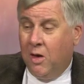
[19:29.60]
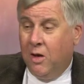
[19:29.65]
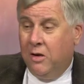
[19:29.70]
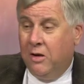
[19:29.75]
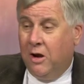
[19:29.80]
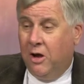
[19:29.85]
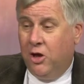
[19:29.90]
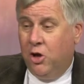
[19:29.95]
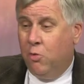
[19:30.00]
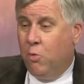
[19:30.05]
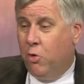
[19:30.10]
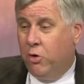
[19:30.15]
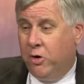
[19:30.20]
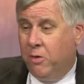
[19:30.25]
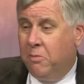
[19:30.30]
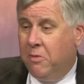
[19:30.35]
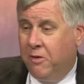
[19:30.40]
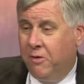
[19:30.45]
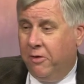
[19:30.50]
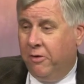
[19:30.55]
Now, you won't
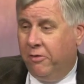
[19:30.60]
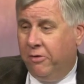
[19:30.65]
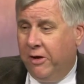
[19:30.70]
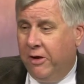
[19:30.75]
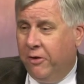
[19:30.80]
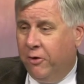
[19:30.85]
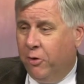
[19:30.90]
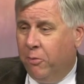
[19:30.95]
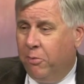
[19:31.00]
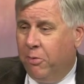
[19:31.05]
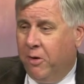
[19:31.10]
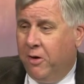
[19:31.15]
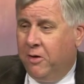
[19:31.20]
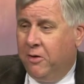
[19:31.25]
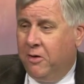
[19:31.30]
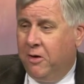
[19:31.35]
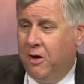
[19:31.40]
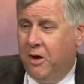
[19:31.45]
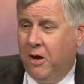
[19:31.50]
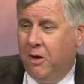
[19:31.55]
admit this either, but
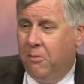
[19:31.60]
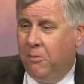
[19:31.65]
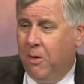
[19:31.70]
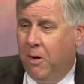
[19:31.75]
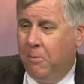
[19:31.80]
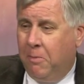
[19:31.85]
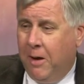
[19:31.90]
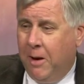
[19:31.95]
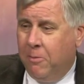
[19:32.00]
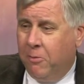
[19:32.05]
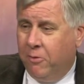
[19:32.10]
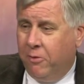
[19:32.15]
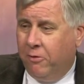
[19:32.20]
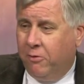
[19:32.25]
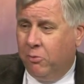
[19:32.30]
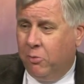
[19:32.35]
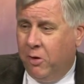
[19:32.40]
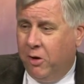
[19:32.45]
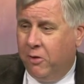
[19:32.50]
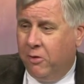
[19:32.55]
in my paper
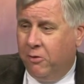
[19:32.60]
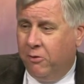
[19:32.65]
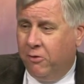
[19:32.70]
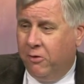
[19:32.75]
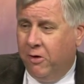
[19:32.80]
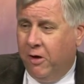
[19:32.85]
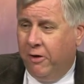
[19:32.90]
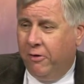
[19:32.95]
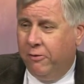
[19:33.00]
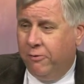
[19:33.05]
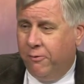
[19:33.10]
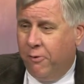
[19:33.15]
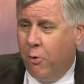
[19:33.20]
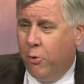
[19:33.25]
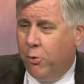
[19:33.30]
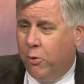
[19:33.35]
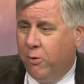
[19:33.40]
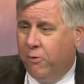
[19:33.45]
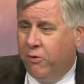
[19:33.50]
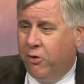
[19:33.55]
this week, there's a nice
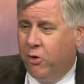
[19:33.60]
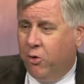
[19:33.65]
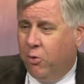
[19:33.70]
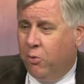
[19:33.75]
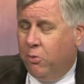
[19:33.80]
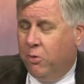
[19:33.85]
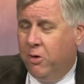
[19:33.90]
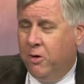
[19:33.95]
photo of you